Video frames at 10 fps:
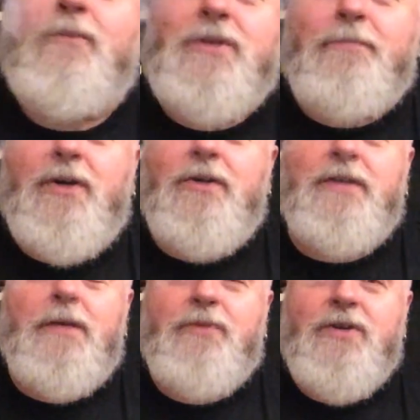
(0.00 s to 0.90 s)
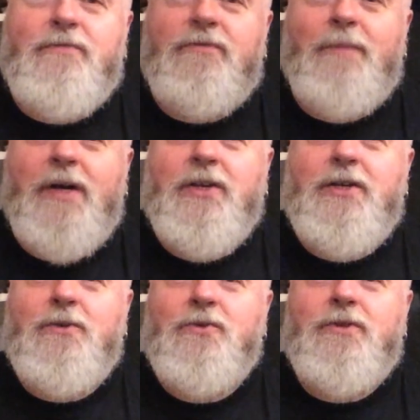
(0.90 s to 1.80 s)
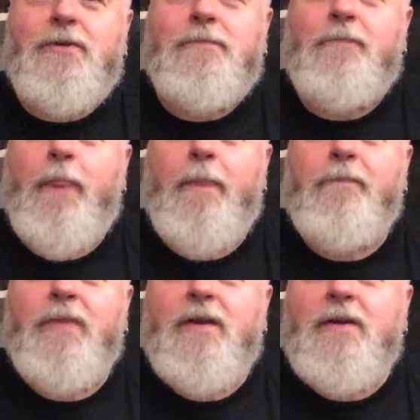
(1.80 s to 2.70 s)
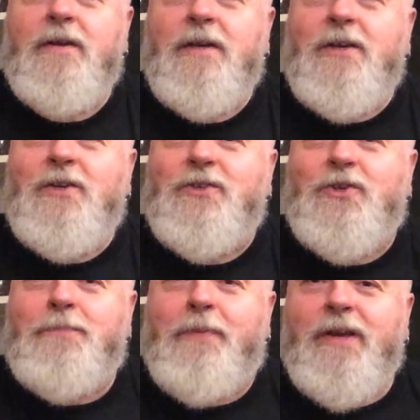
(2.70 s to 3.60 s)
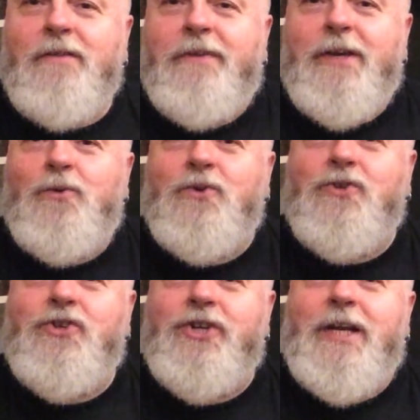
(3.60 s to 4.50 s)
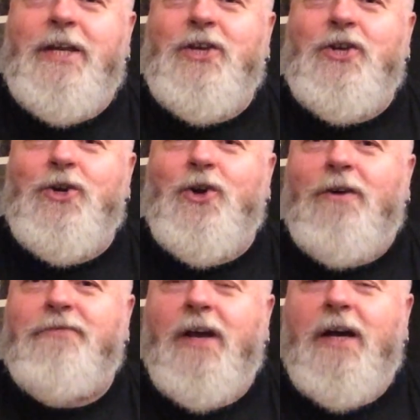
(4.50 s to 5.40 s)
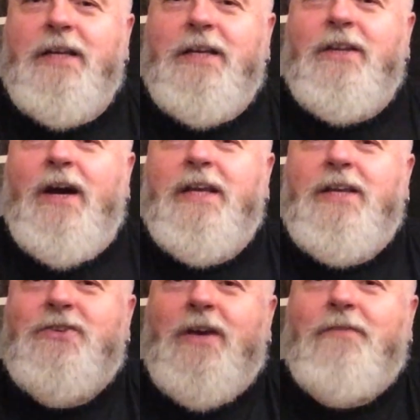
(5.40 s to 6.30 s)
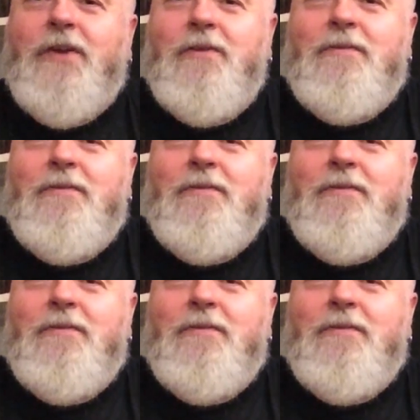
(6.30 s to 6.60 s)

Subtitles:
It was a birthday present from my girls. Springfield Chili Cook-Off 1997.